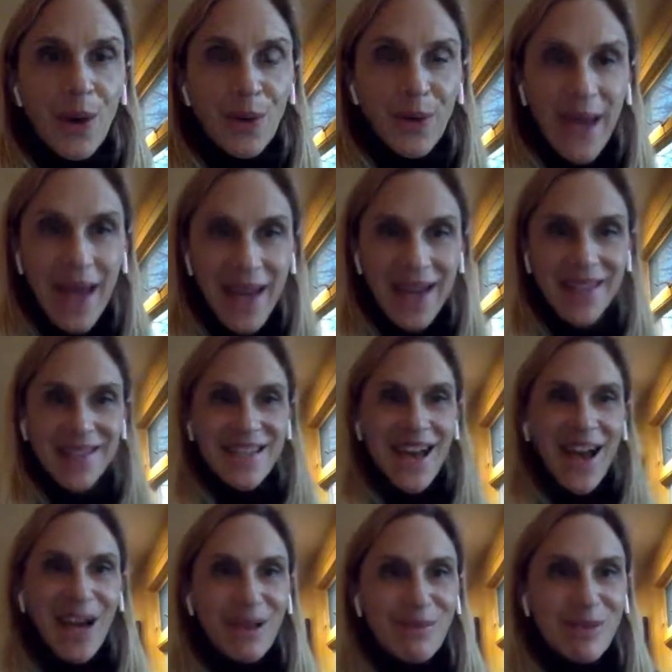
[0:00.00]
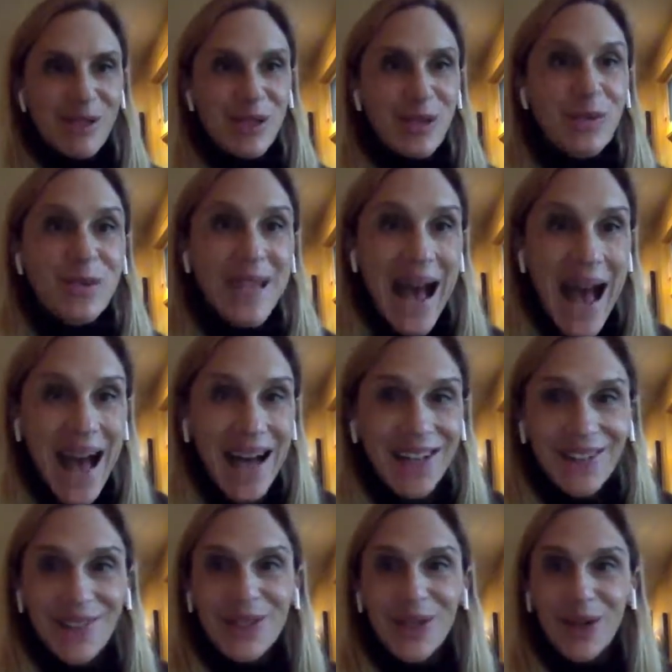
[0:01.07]
Okay, time to
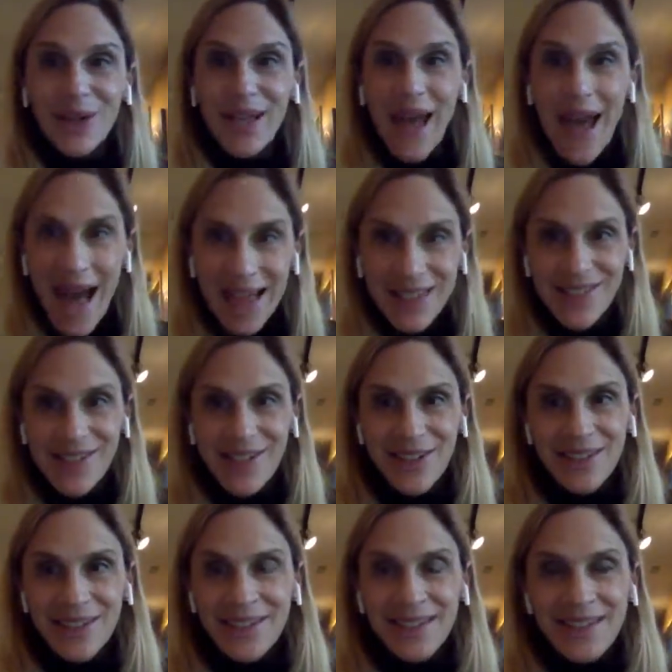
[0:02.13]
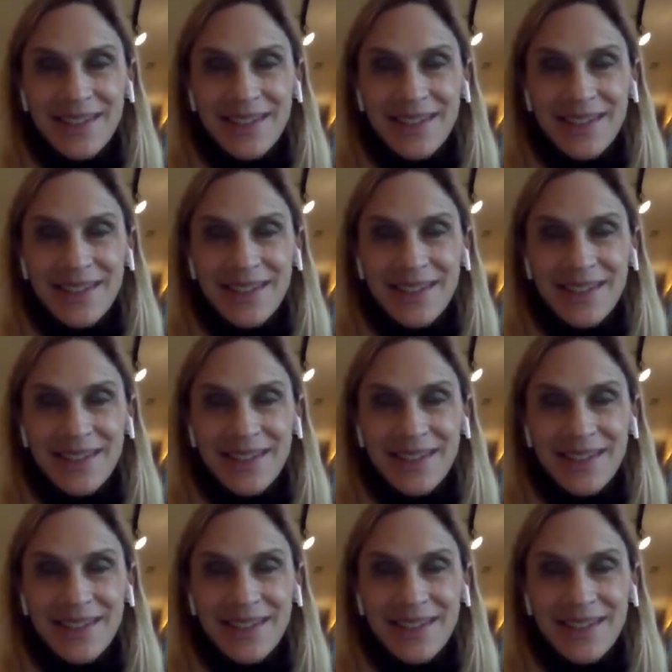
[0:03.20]
tackle your calendar.